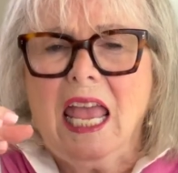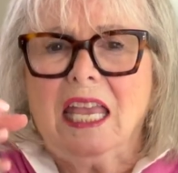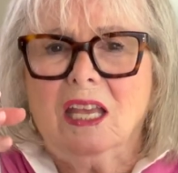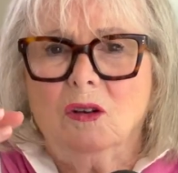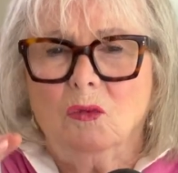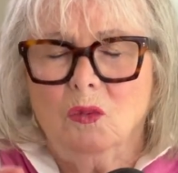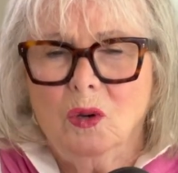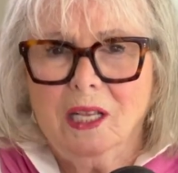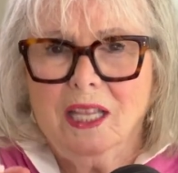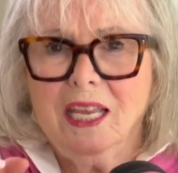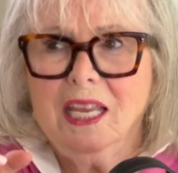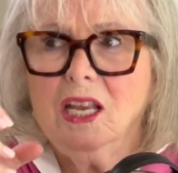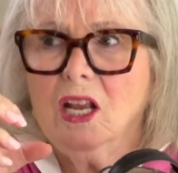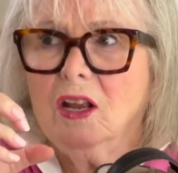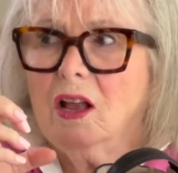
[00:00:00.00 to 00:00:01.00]
it
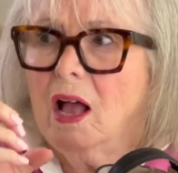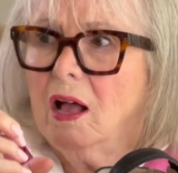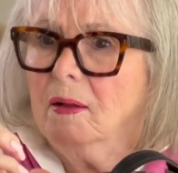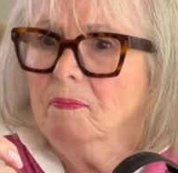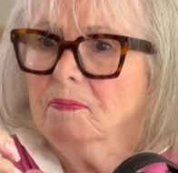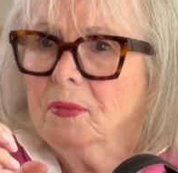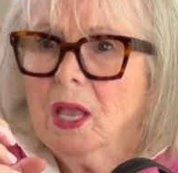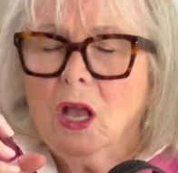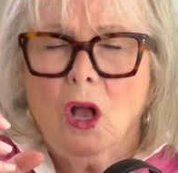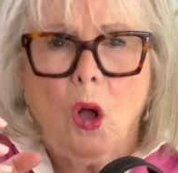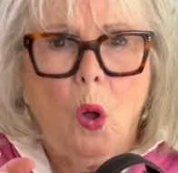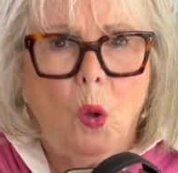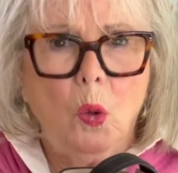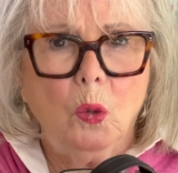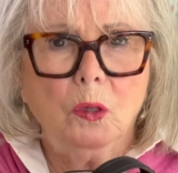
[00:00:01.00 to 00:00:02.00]
really um,
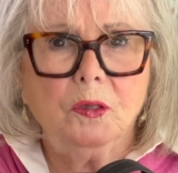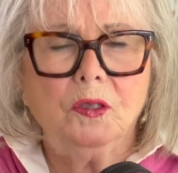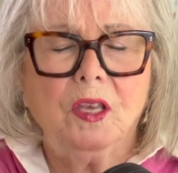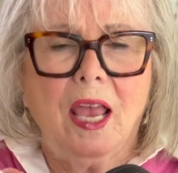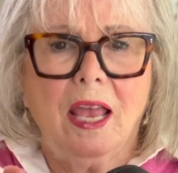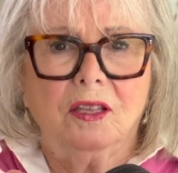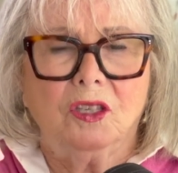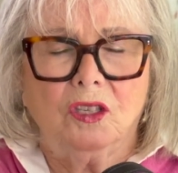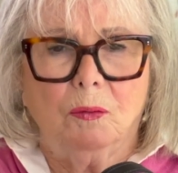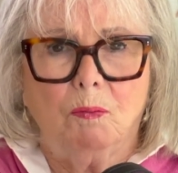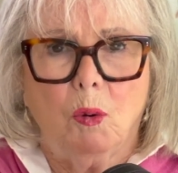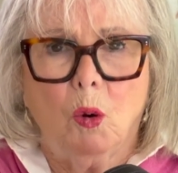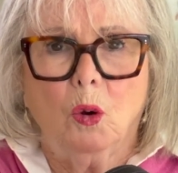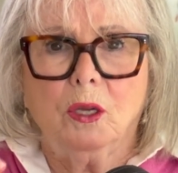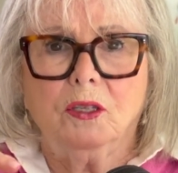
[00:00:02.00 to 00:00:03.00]
holds and
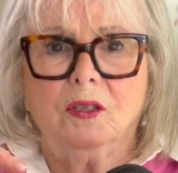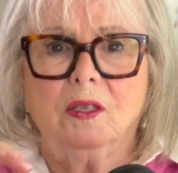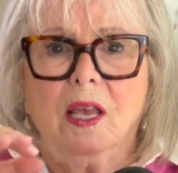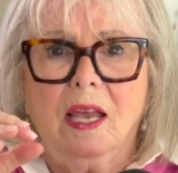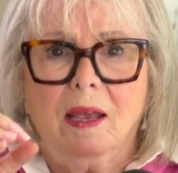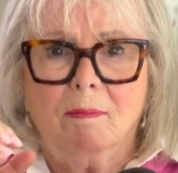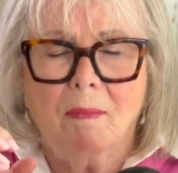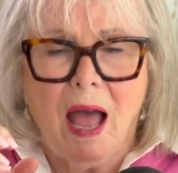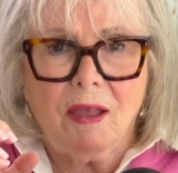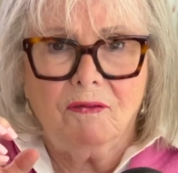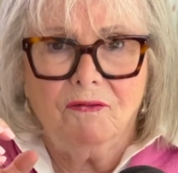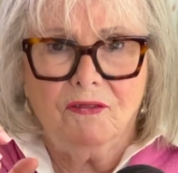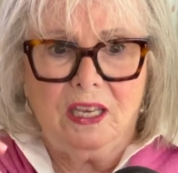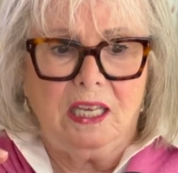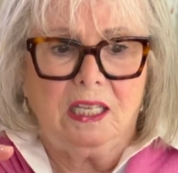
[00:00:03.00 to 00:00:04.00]
supports my
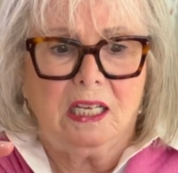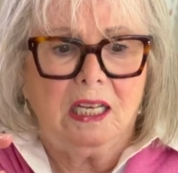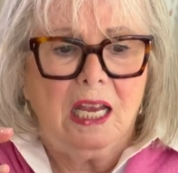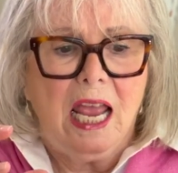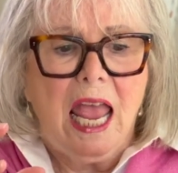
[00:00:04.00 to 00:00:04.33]
feet